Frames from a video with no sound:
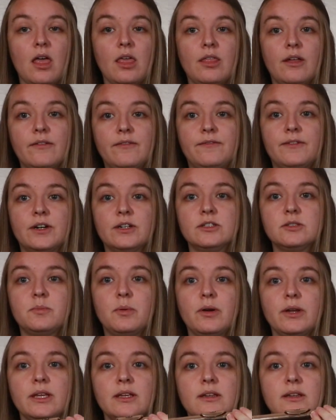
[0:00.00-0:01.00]
The first
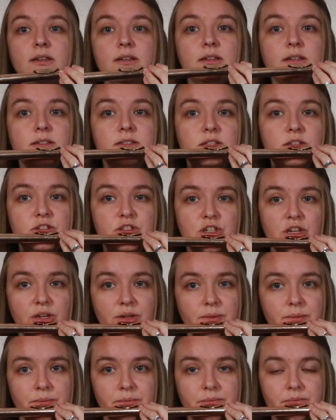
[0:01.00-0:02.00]
point is the chin.